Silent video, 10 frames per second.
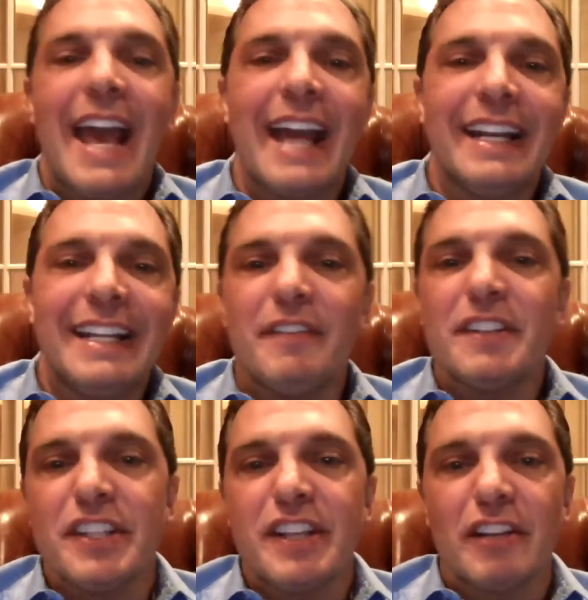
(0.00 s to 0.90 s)
and give
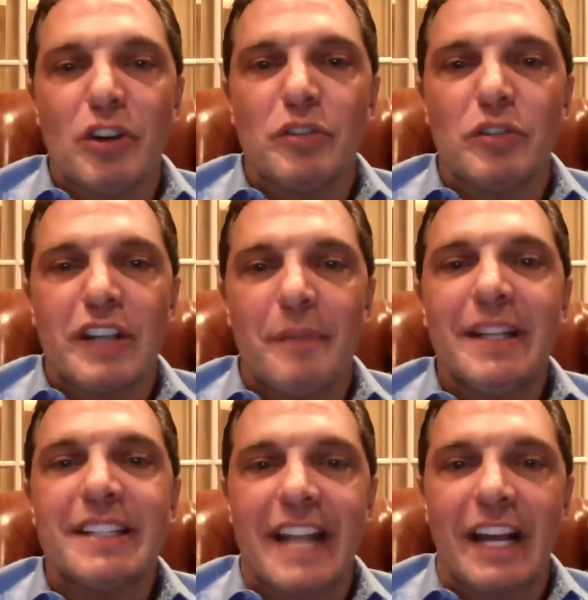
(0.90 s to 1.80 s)
it to their local
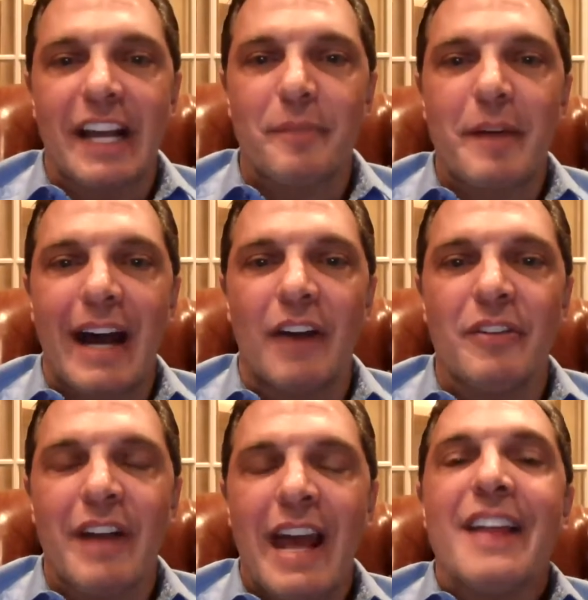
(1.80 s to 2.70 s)
companies to help them out.